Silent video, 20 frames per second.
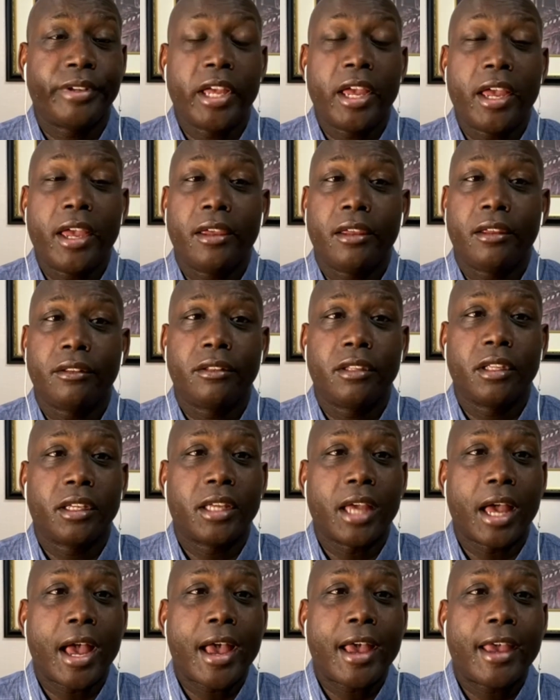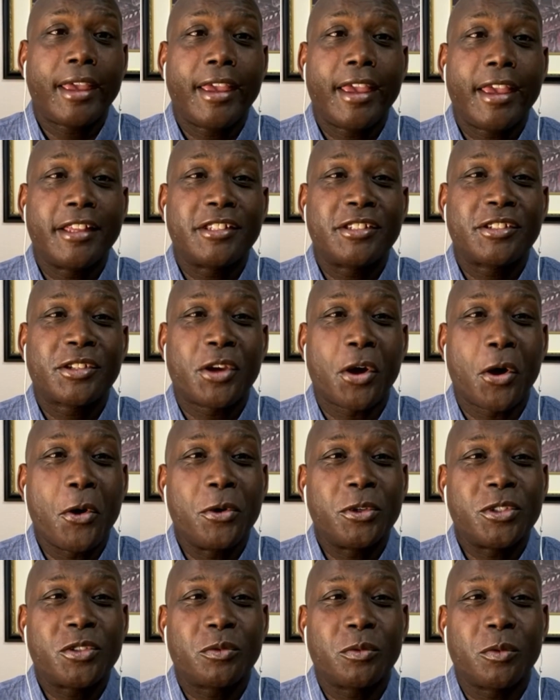hey, the guy has
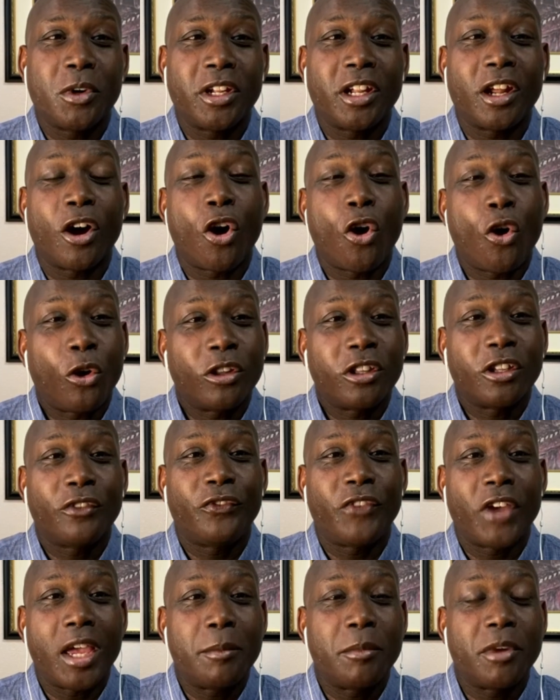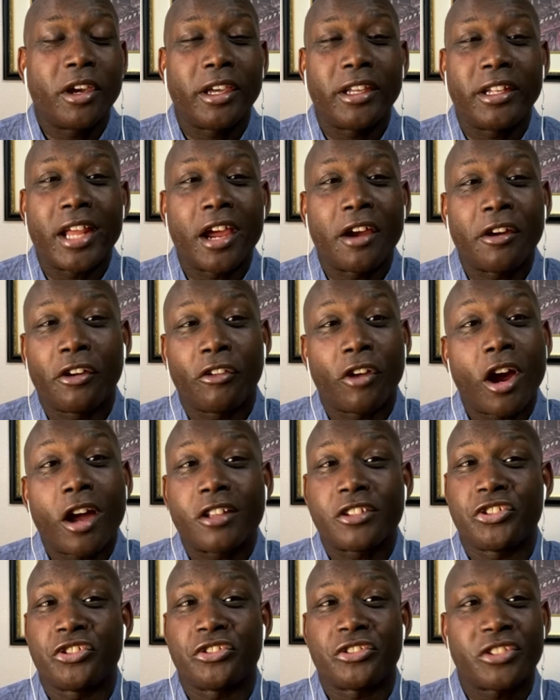coached with a Hall of Famer in Aaron
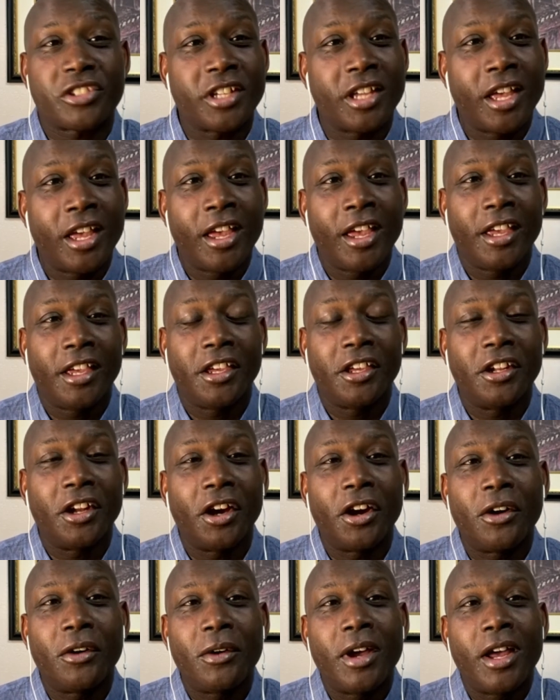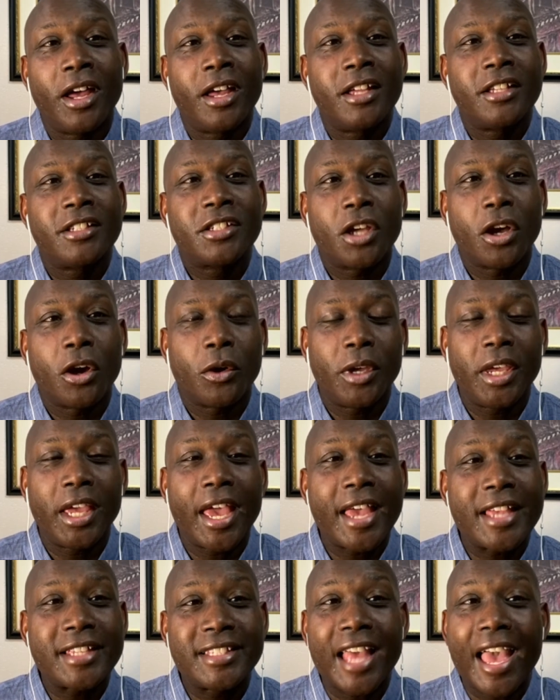Rodgers, you know? So he
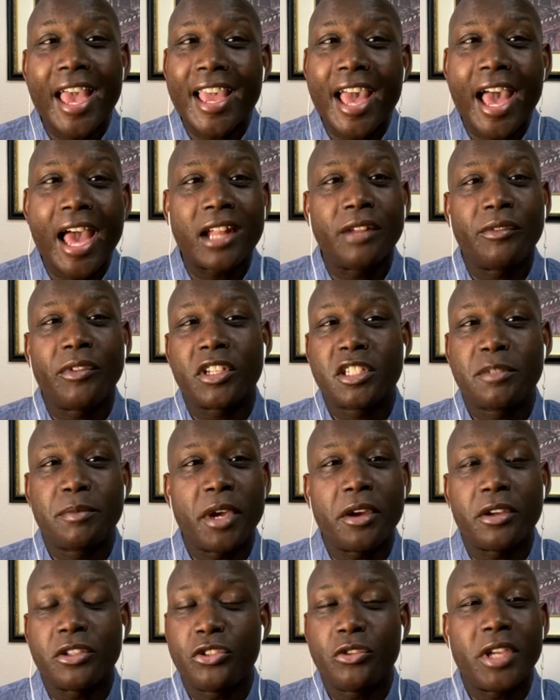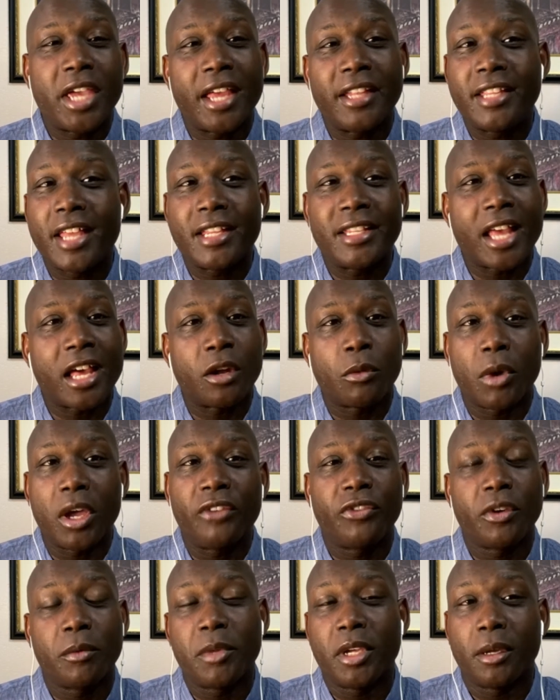has that kind of experience. You can't take that away
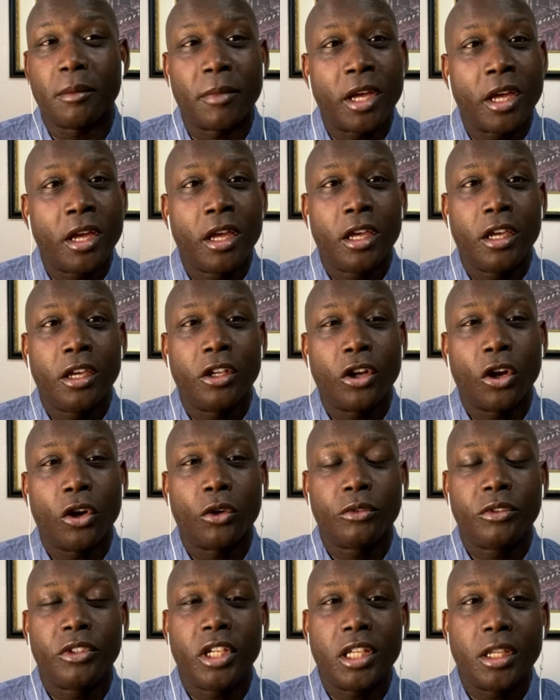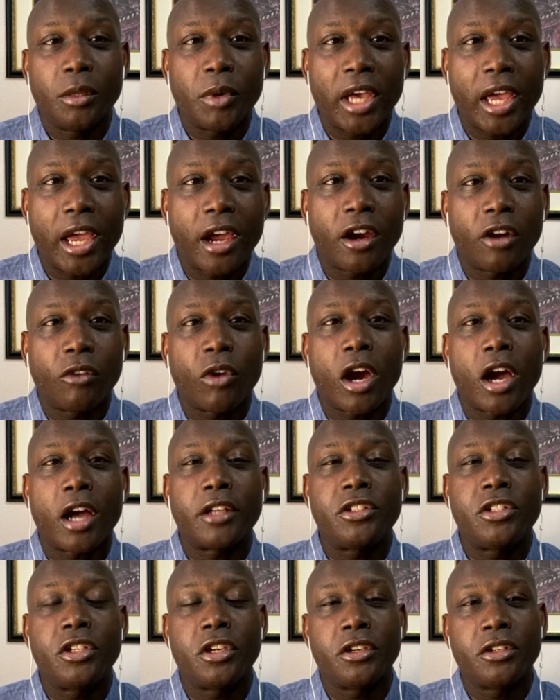from him. You know, dealing with Aaron
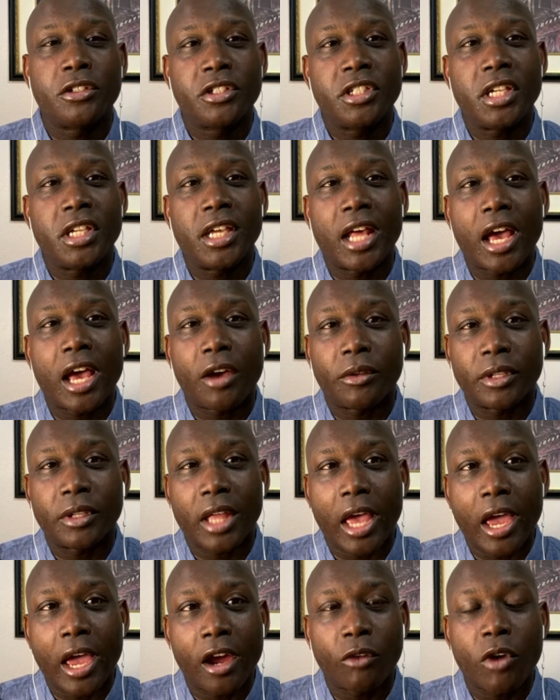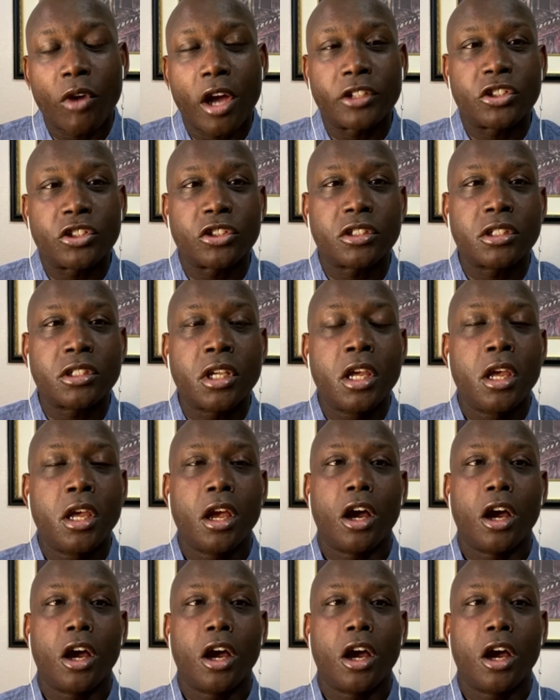Rodgers, seeing how Aaron Rodgers